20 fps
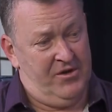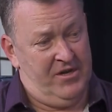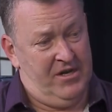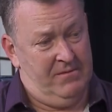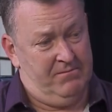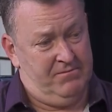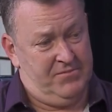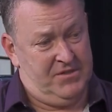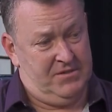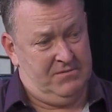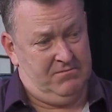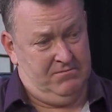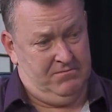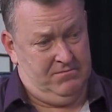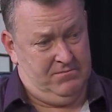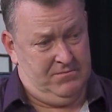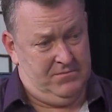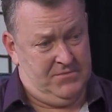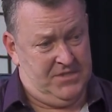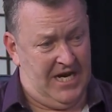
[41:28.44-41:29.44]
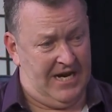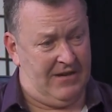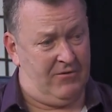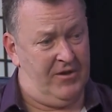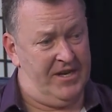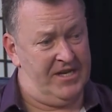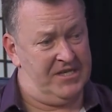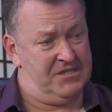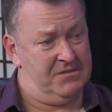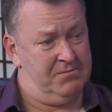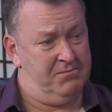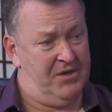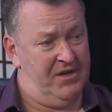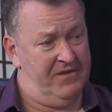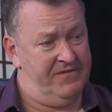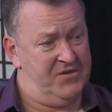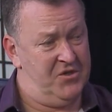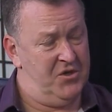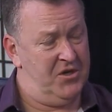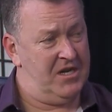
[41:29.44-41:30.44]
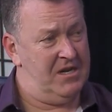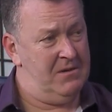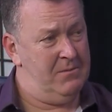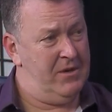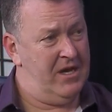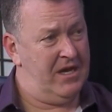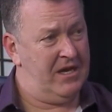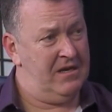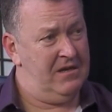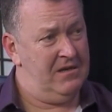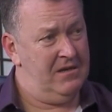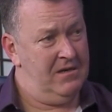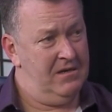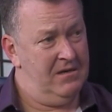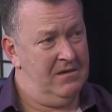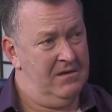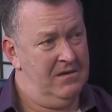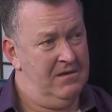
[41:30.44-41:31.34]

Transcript: on your Jack Link's beef jerky packet? I